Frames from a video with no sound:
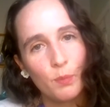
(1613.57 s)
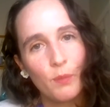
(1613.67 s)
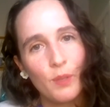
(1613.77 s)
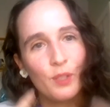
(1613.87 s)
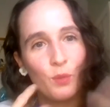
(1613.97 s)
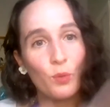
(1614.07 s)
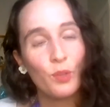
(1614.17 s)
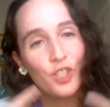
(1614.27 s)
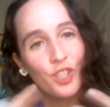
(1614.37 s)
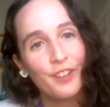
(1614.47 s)
but because we were
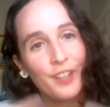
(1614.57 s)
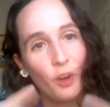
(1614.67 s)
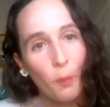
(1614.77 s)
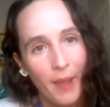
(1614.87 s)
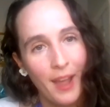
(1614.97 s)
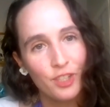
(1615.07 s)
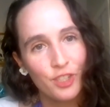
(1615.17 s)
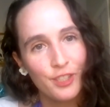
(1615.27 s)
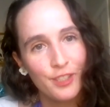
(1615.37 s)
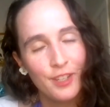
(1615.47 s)
sharing our
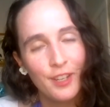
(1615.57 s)
passion.